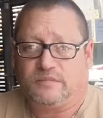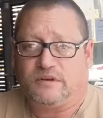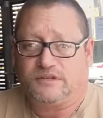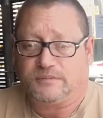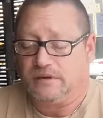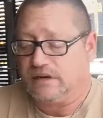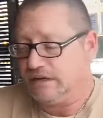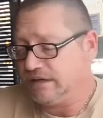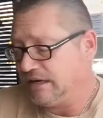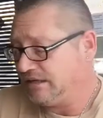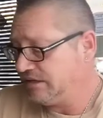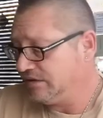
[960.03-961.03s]
the most part.
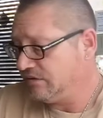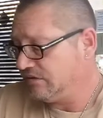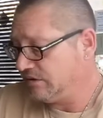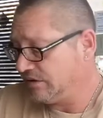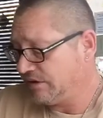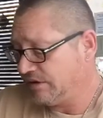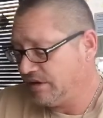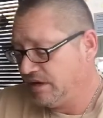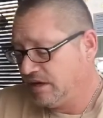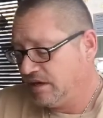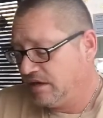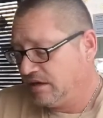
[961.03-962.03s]
I did order
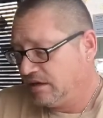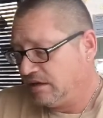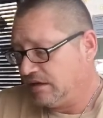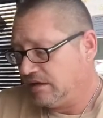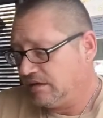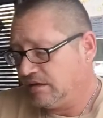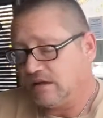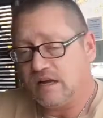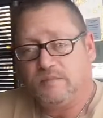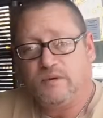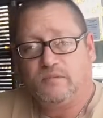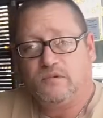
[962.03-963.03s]
uh, a
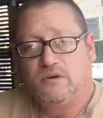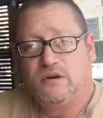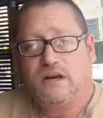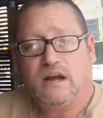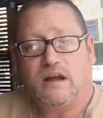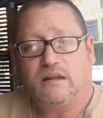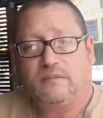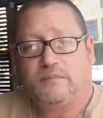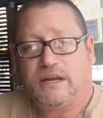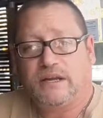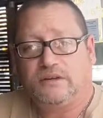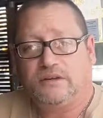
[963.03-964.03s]
couple more
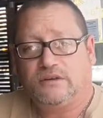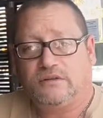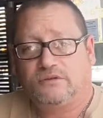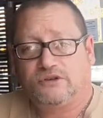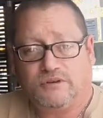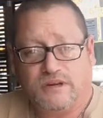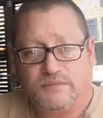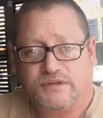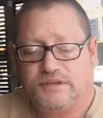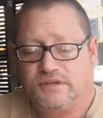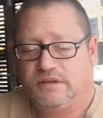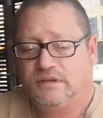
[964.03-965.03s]
jalapeno
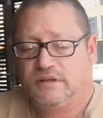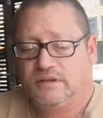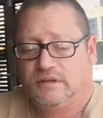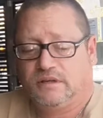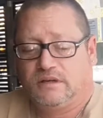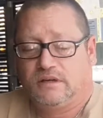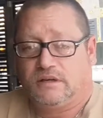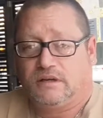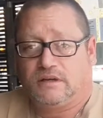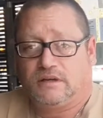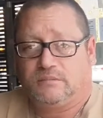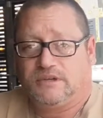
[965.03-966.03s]
shrimps.
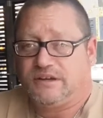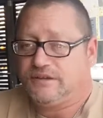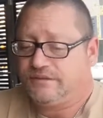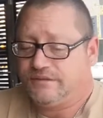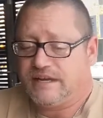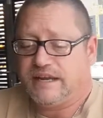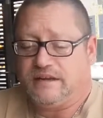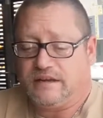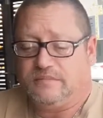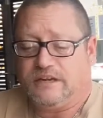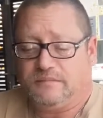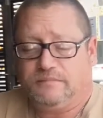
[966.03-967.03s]
Uh, but other than that,
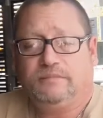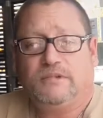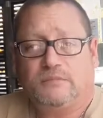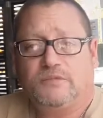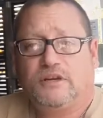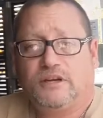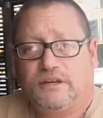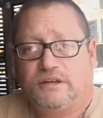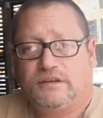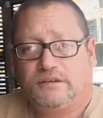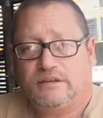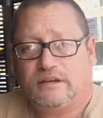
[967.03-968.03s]
I'm, I'm good.
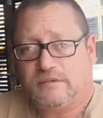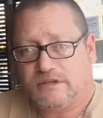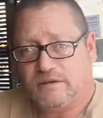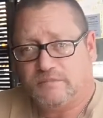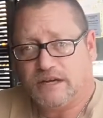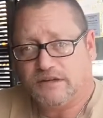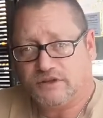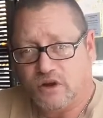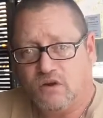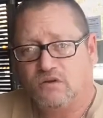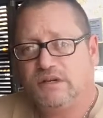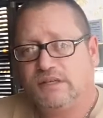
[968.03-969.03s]
I mean, I'm not
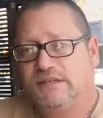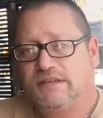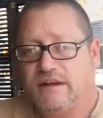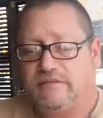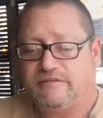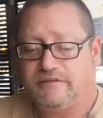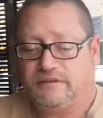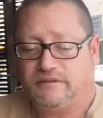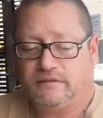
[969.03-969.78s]
totally stuffed.